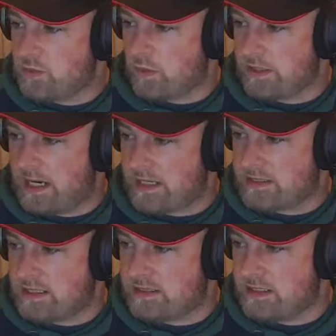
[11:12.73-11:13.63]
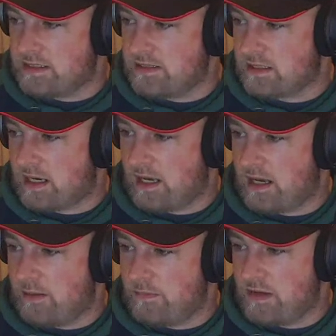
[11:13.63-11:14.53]
the access is,
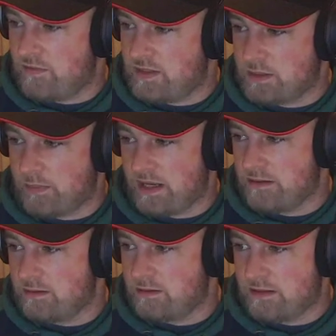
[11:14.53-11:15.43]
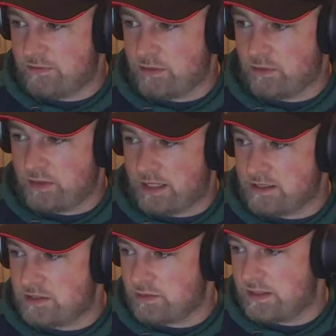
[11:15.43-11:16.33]
and if it's abandoned, if you could get
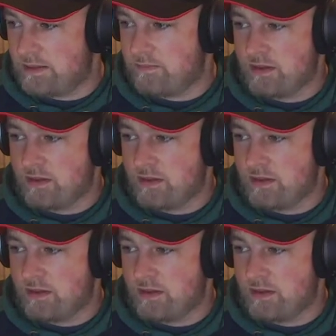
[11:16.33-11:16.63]
into it